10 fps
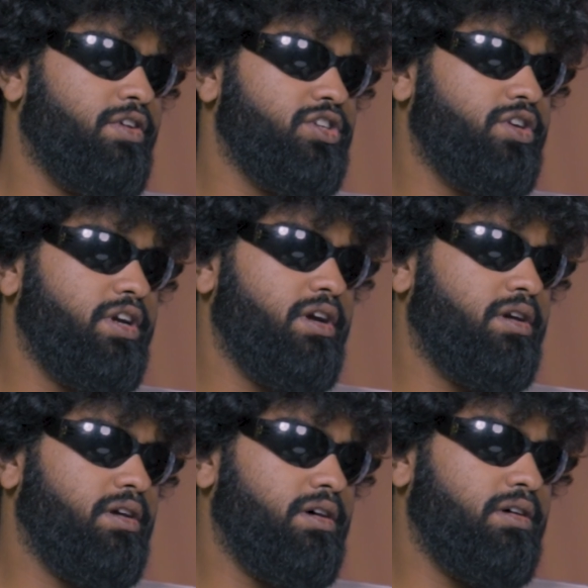
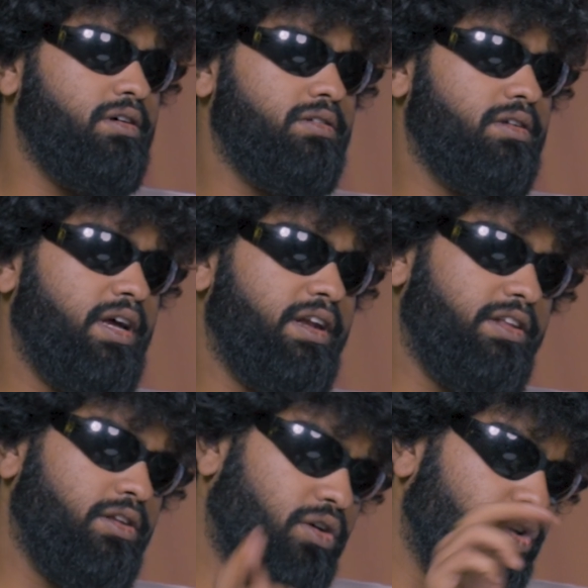frustrated, uh, and
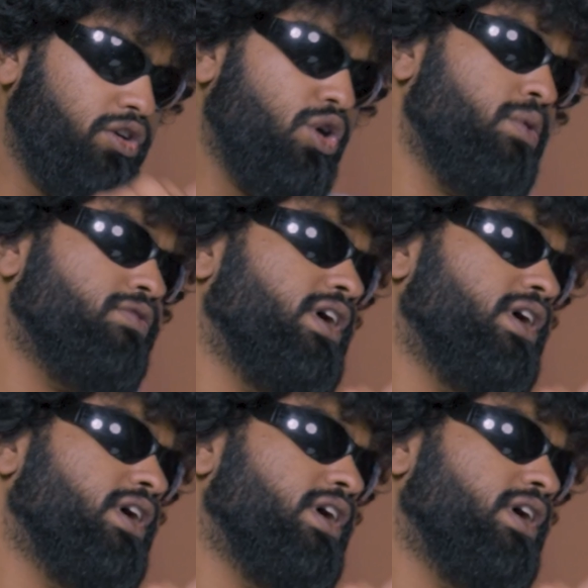then on top of